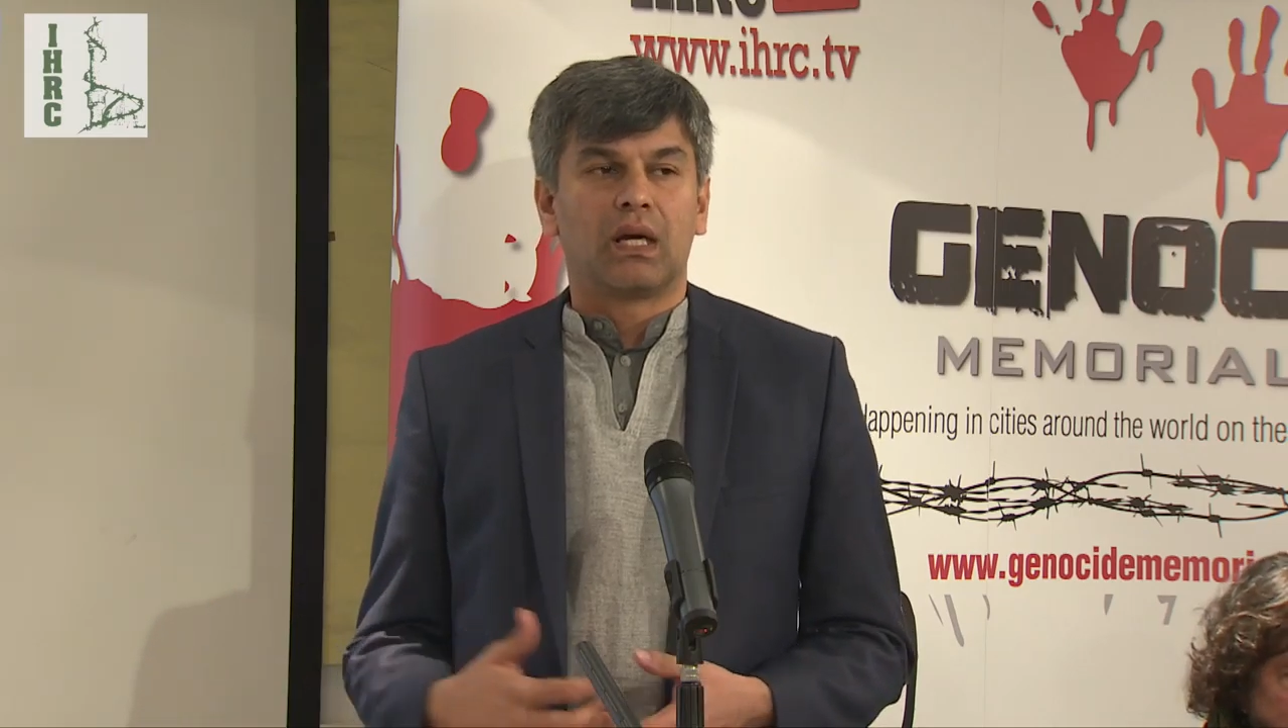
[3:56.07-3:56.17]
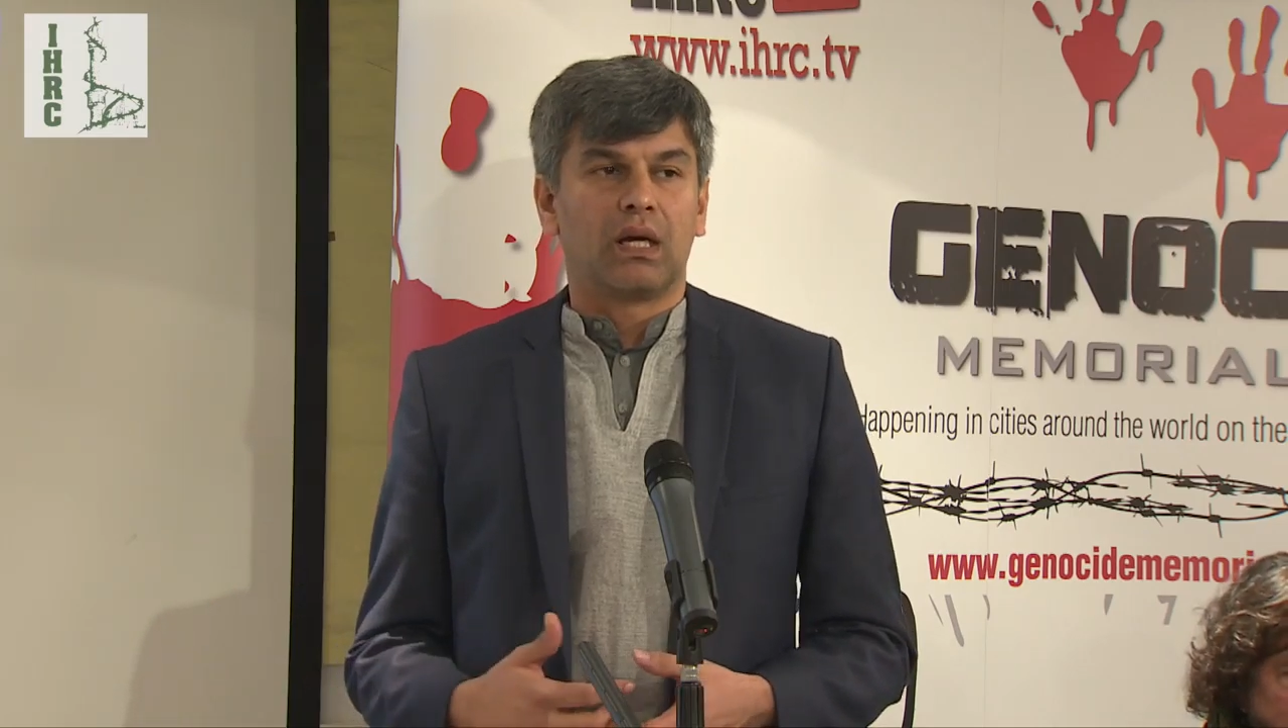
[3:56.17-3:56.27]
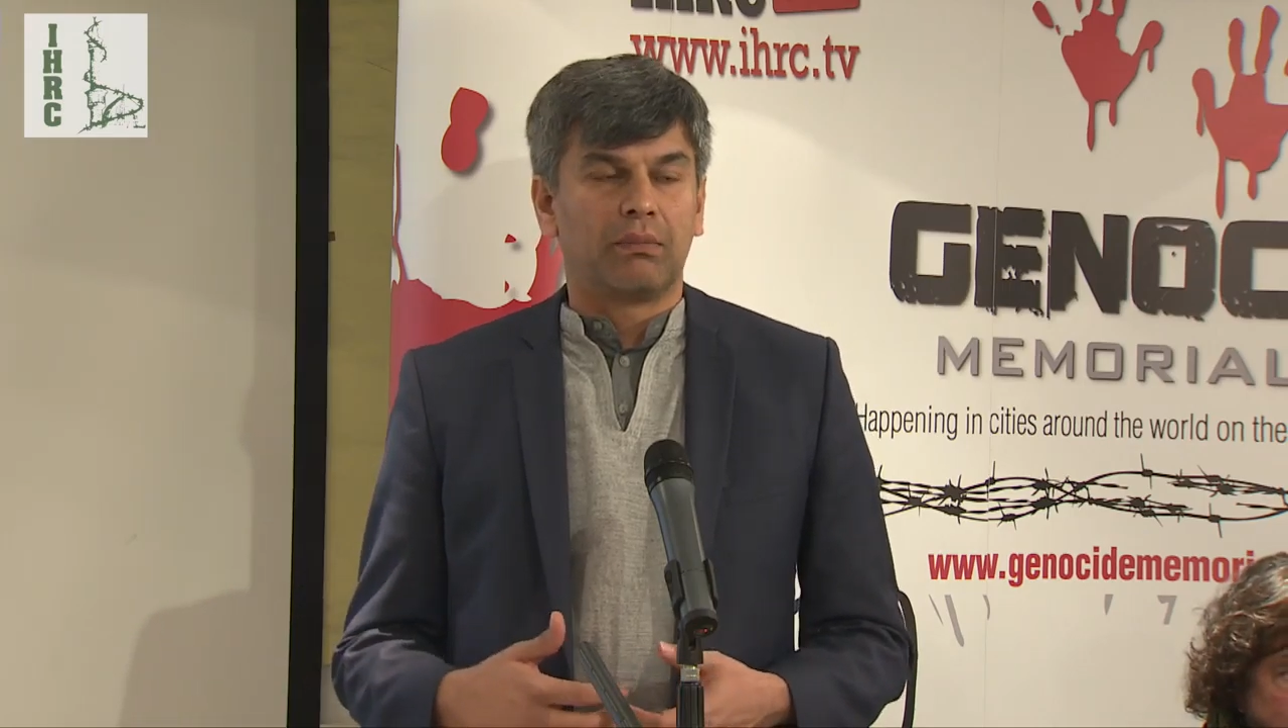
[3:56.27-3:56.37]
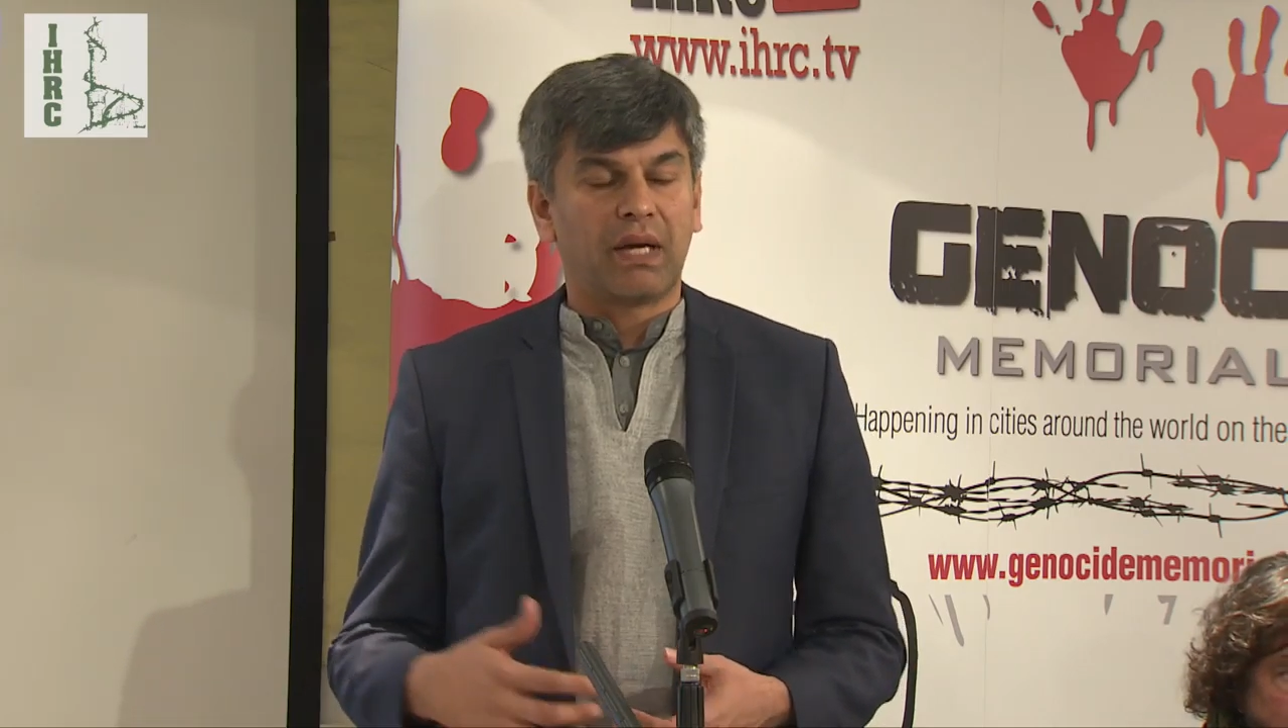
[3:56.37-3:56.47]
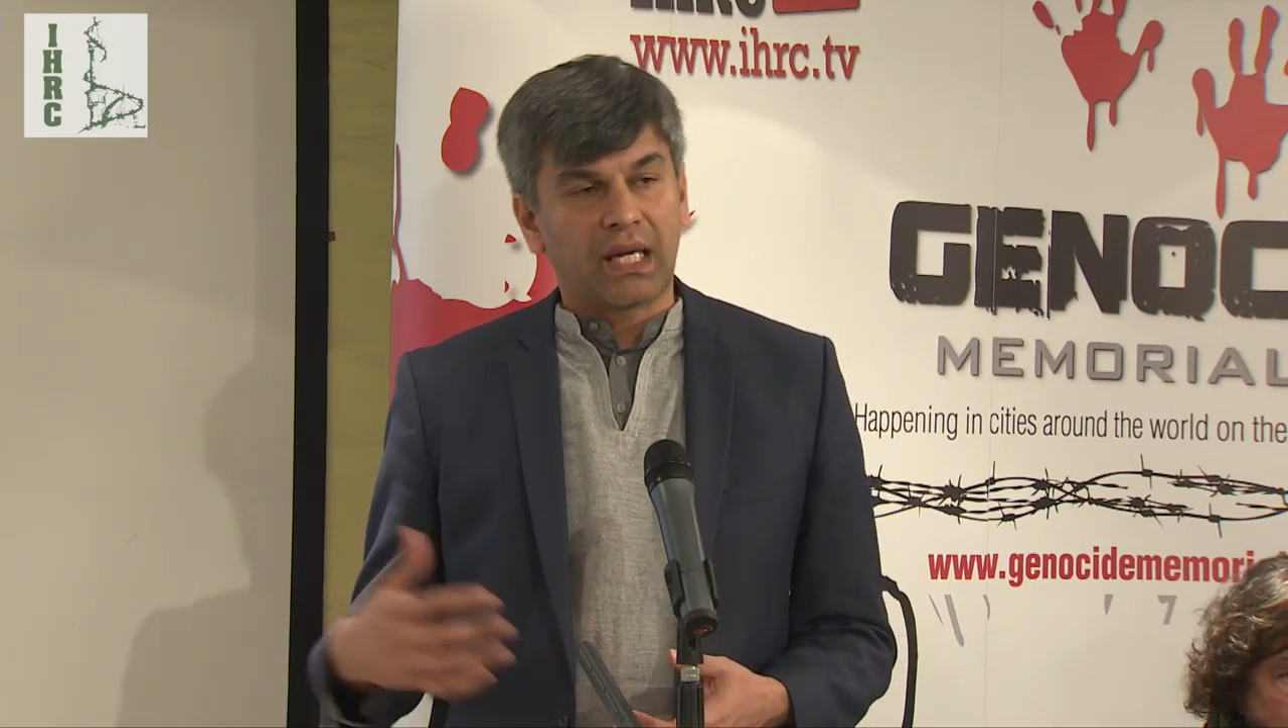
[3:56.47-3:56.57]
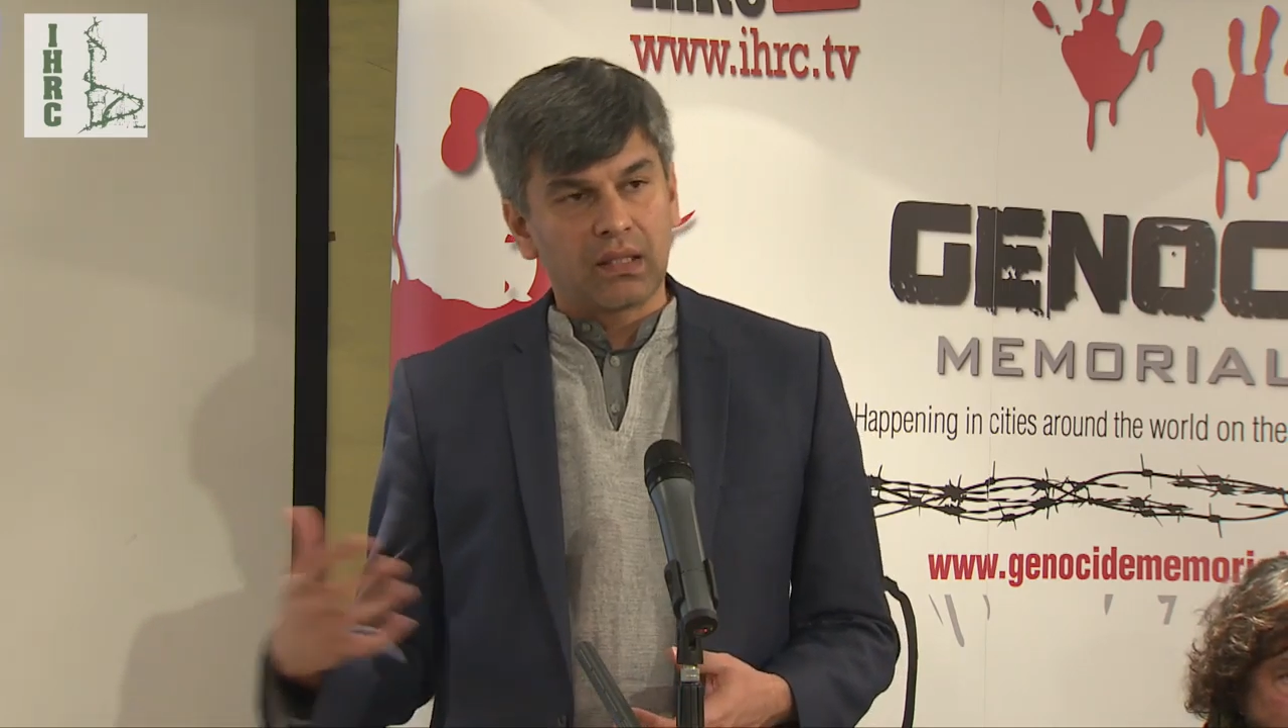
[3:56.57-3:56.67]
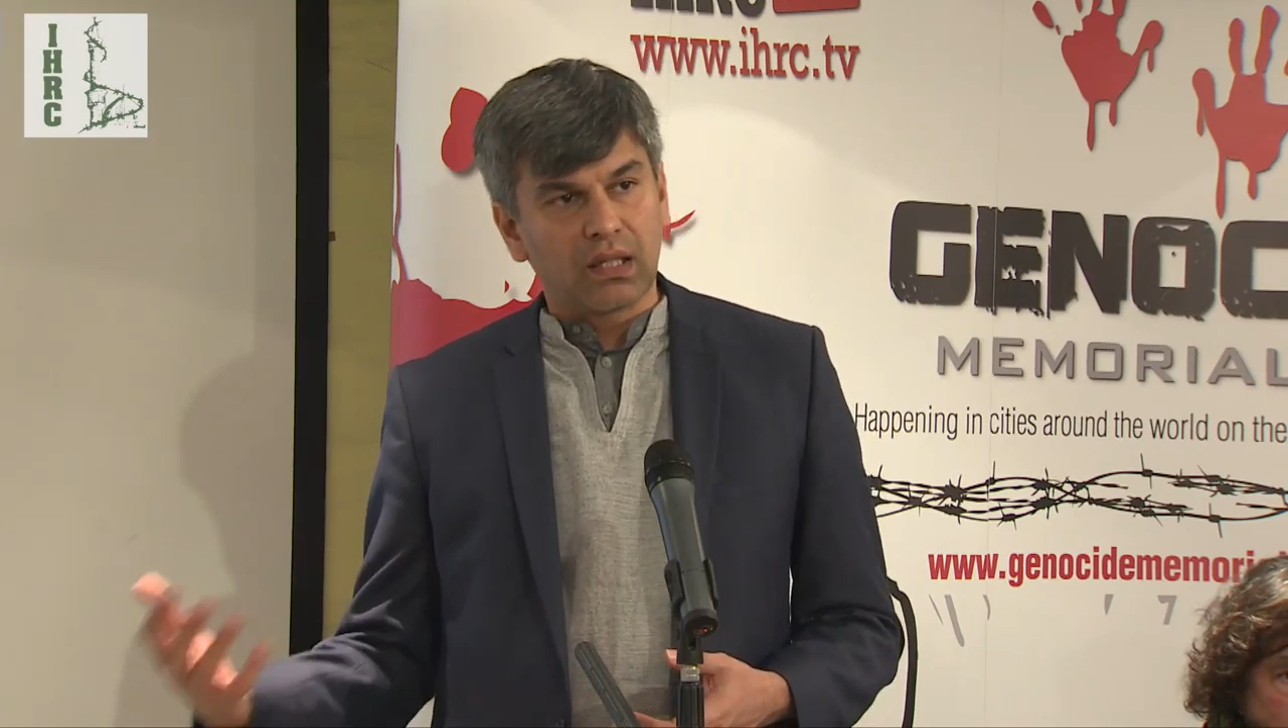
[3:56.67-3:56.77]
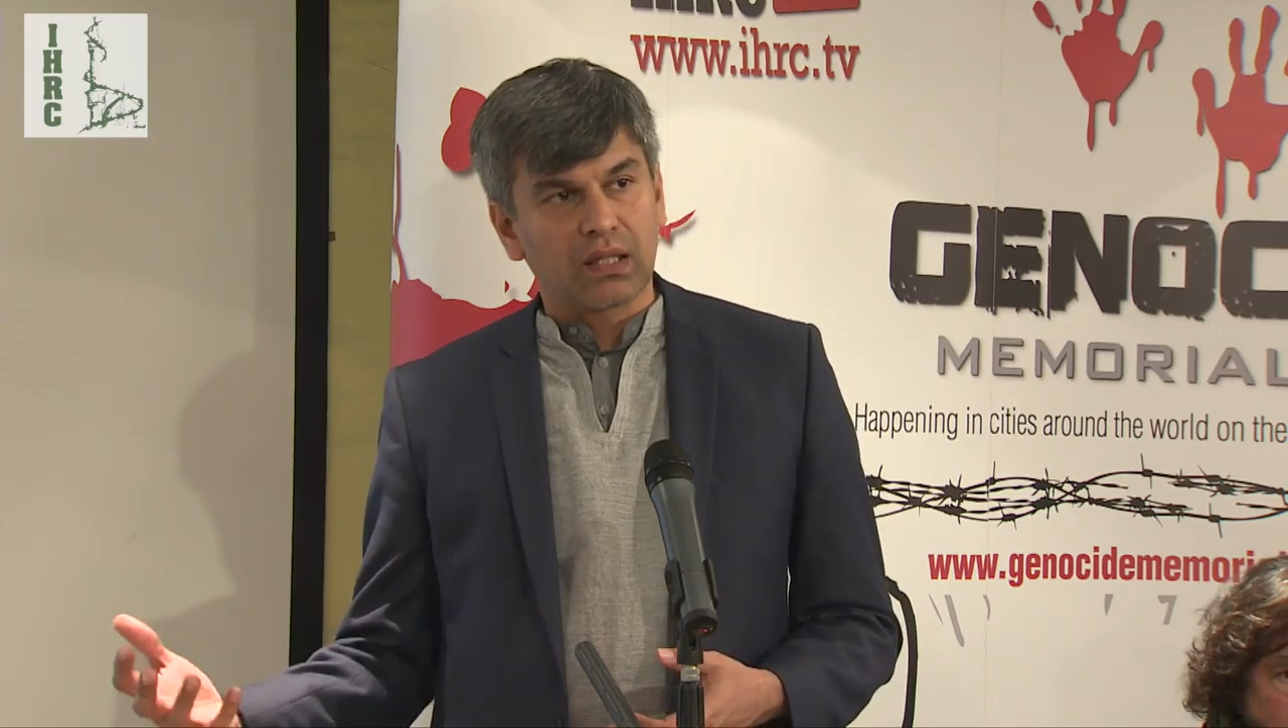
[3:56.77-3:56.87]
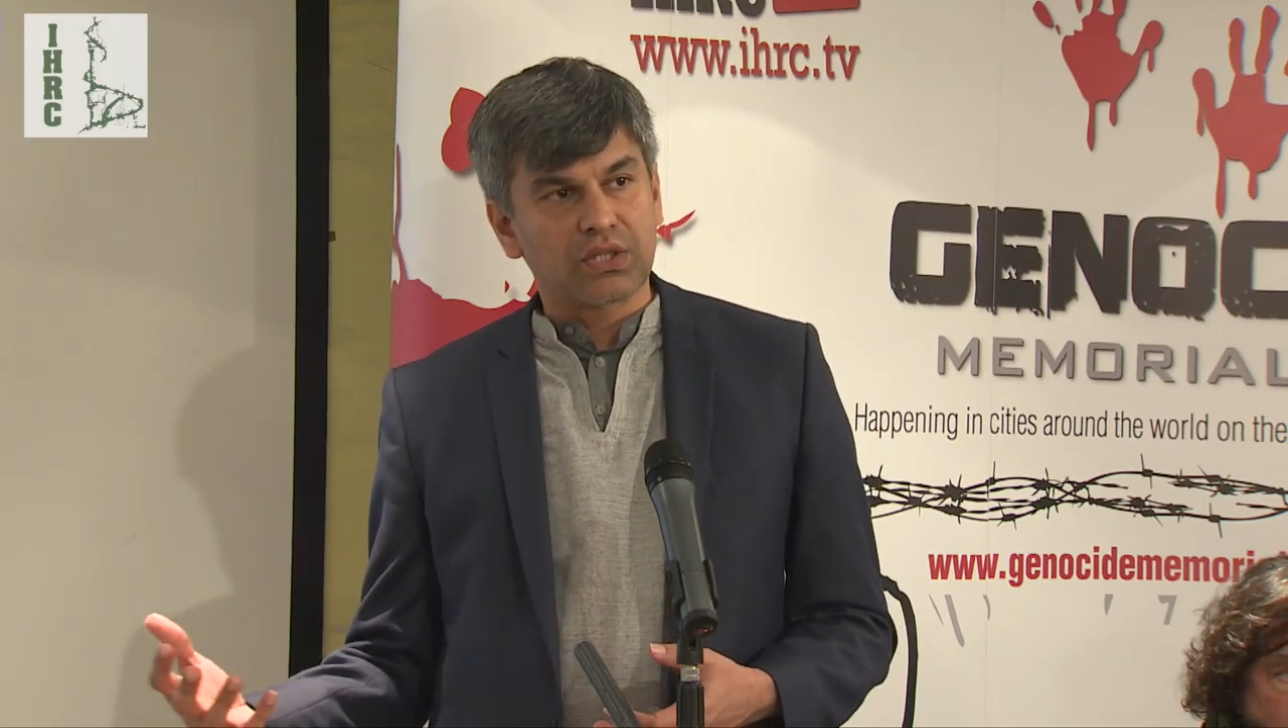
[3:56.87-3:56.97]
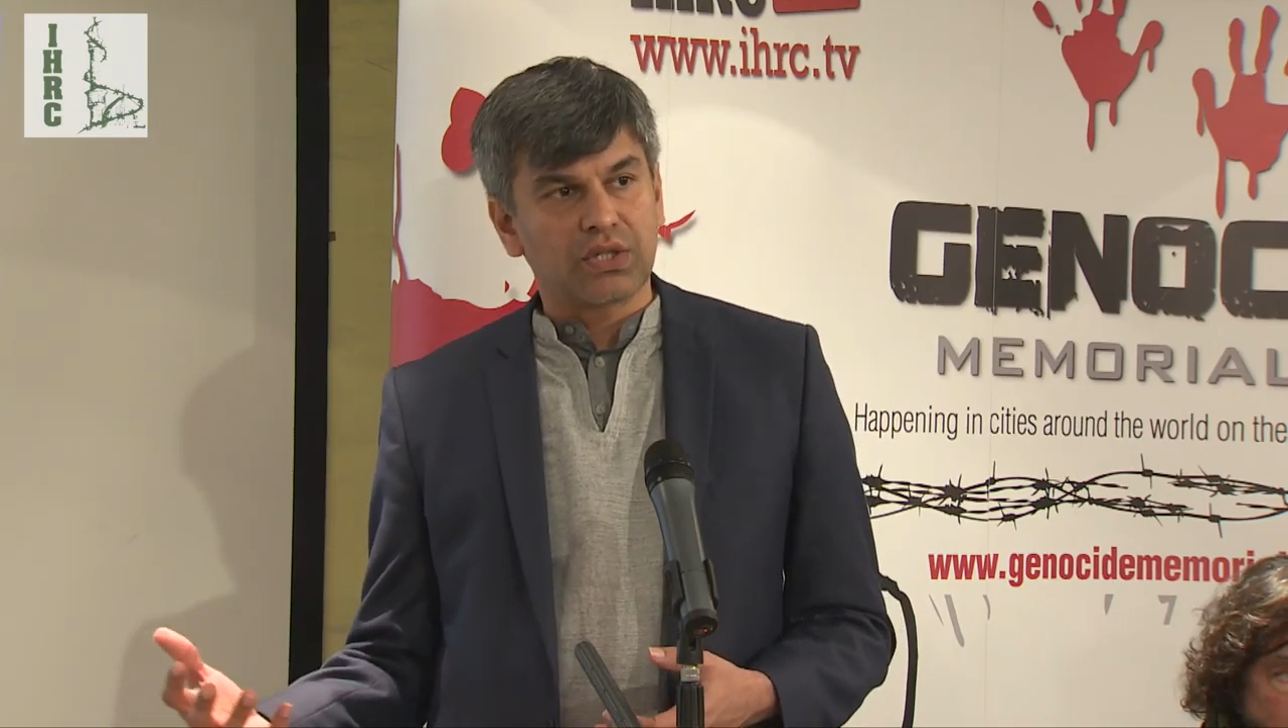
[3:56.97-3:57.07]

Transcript: um, and last